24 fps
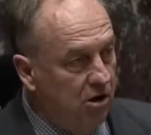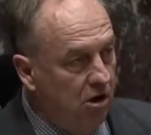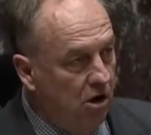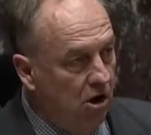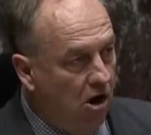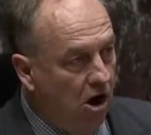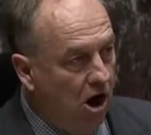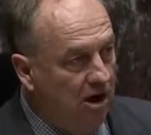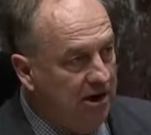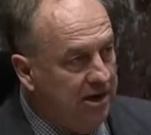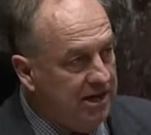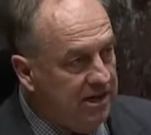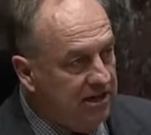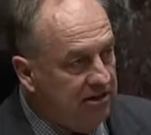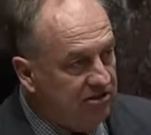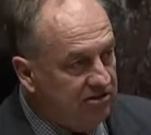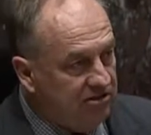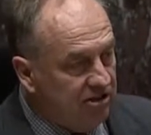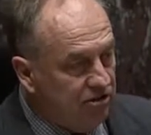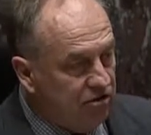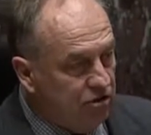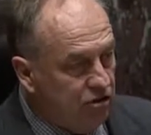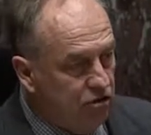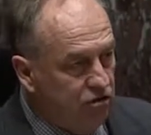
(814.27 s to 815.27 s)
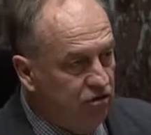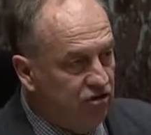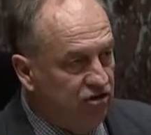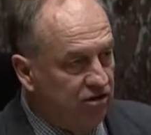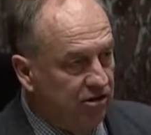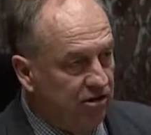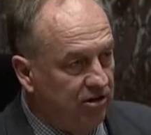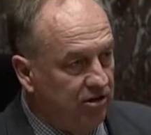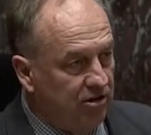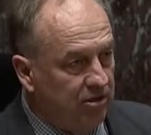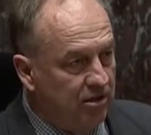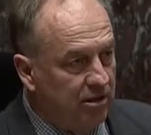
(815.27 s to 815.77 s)
on an
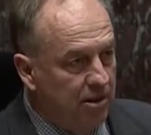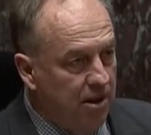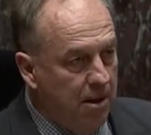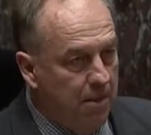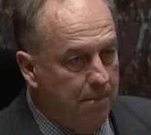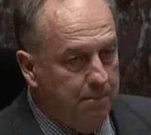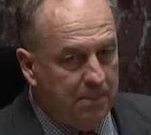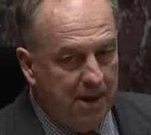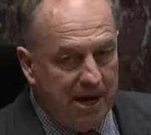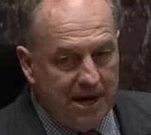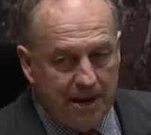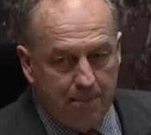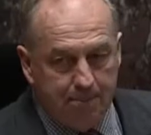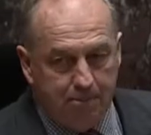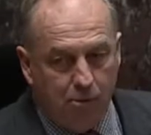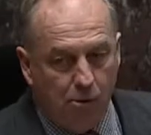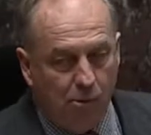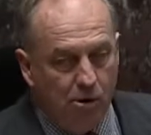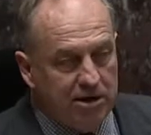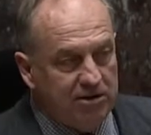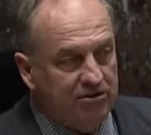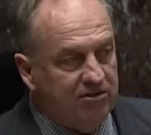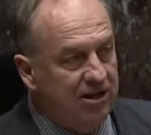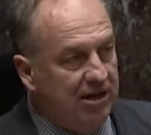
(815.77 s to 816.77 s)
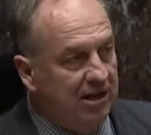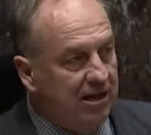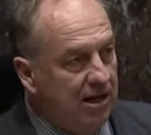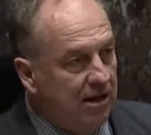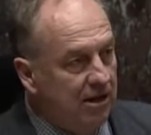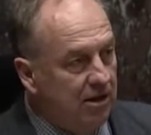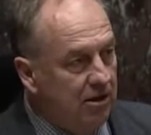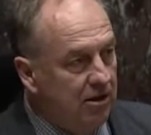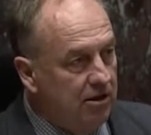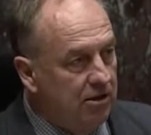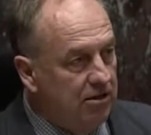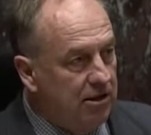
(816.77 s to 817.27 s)
institution by appointing
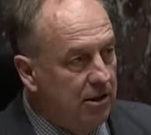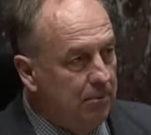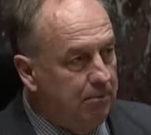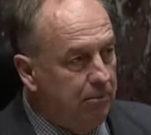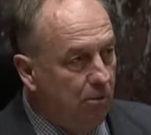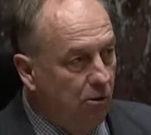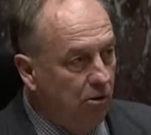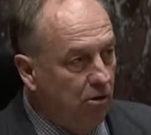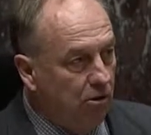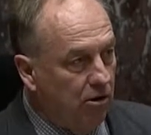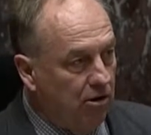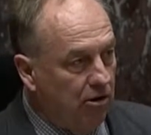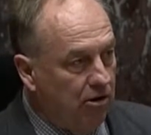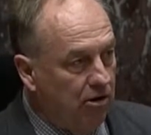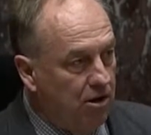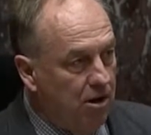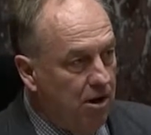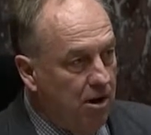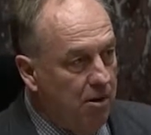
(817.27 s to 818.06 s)
the board,